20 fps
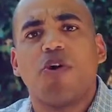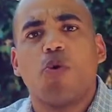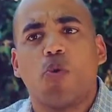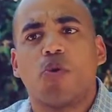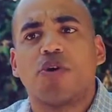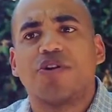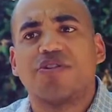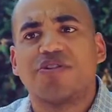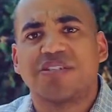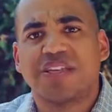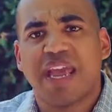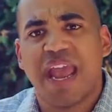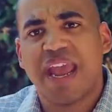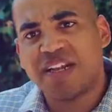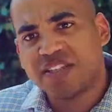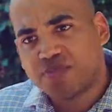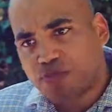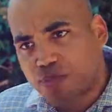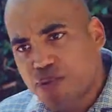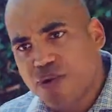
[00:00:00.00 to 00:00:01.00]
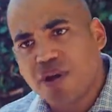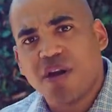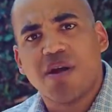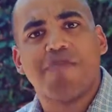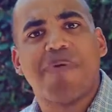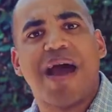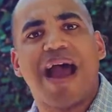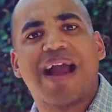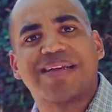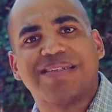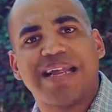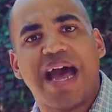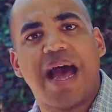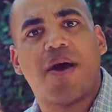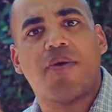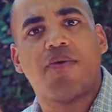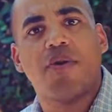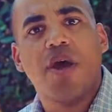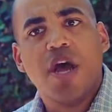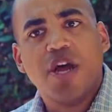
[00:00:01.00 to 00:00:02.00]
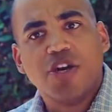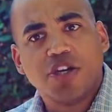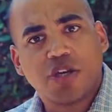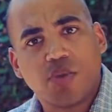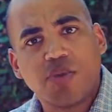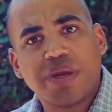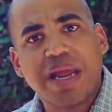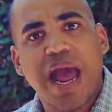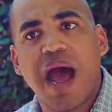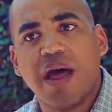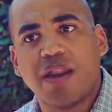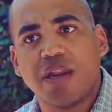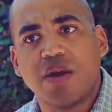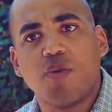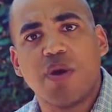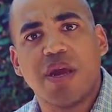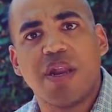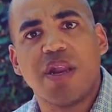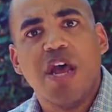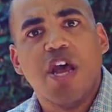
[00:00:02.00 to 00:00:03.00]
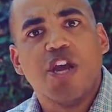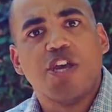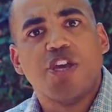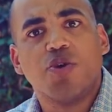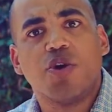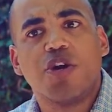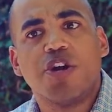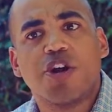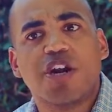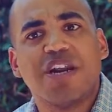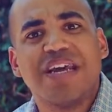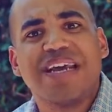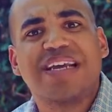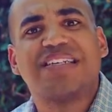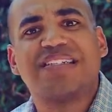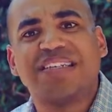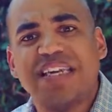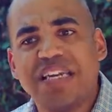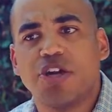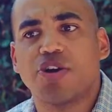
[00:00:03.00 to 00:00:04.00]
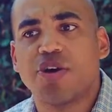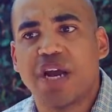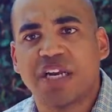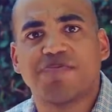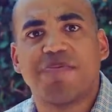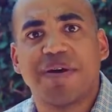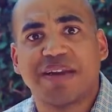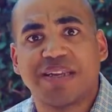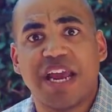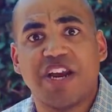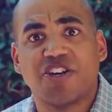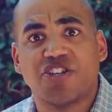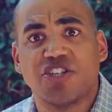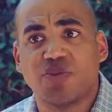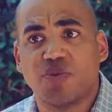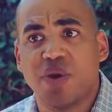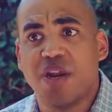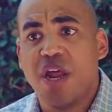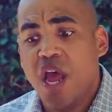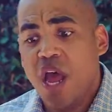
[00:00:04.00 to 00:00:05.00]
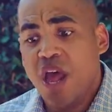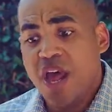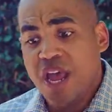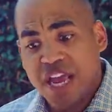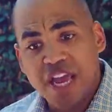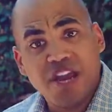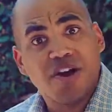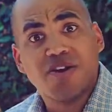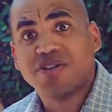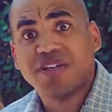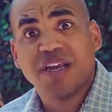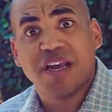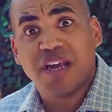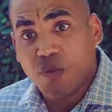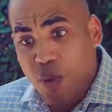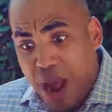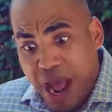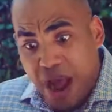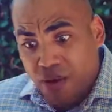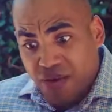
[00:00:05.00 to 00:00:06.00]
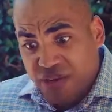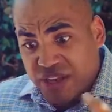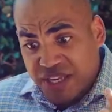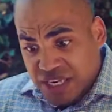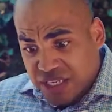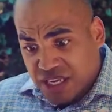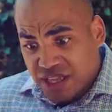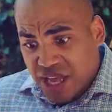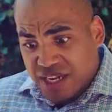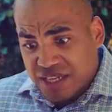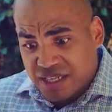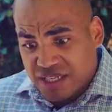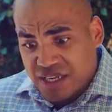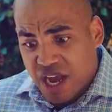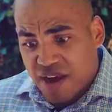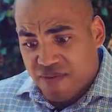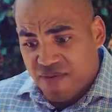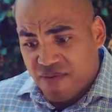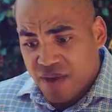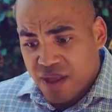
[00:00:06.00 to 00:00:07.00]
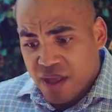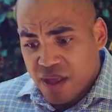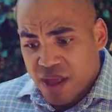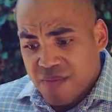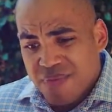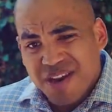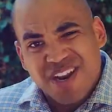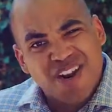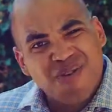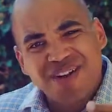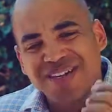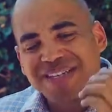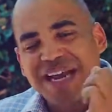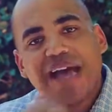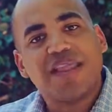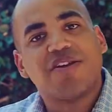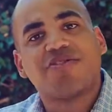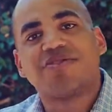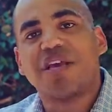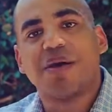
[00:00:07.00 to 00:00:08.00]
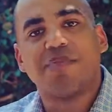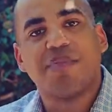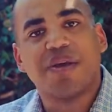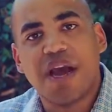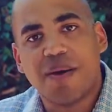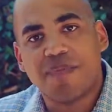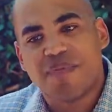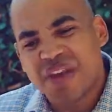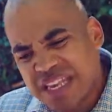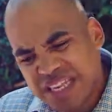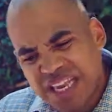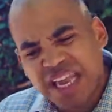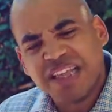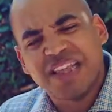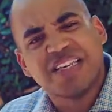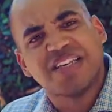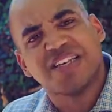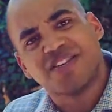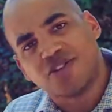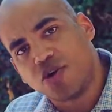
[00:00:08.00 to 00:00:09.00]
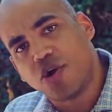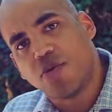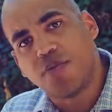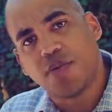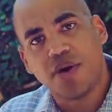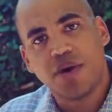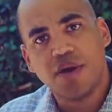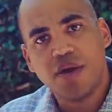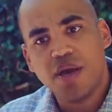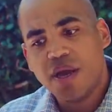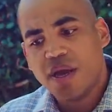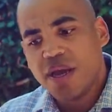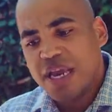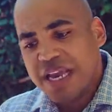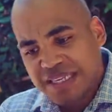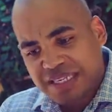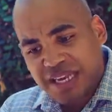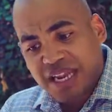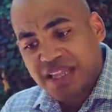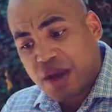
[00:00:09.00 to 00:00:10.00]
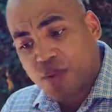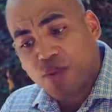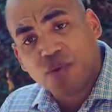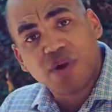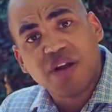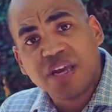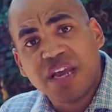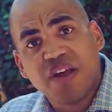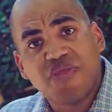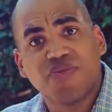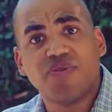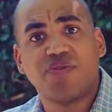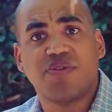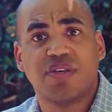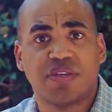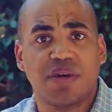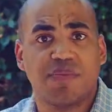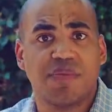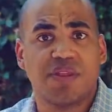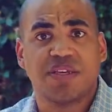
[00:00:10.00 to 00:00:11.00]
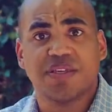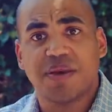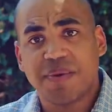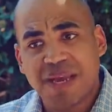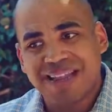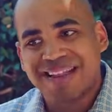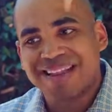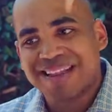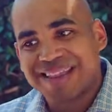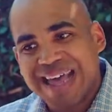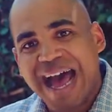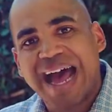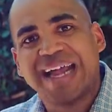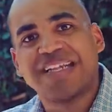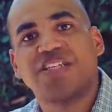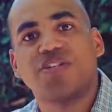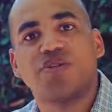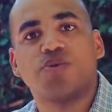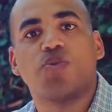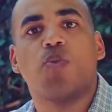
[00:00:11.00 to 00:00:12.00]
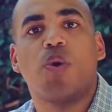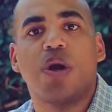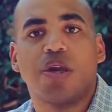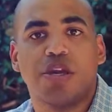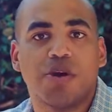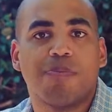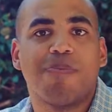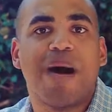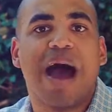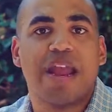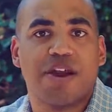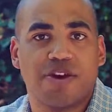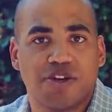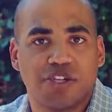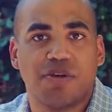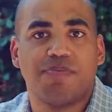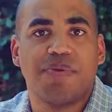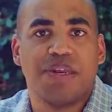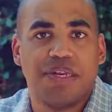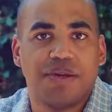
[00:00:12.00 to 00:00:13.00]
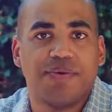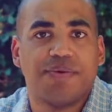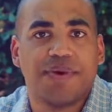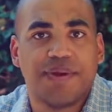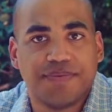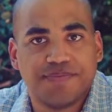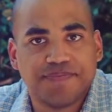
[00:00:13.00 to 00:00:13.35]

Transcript: the worst case, bring them back down to reality when you're gonna exceed their expectations. When wow, this is a lot of stuff. But you know what, Tyler set me up. He said this is normal. He said that we're gonna get through some of this. I mean, that's what your buyer should be doing.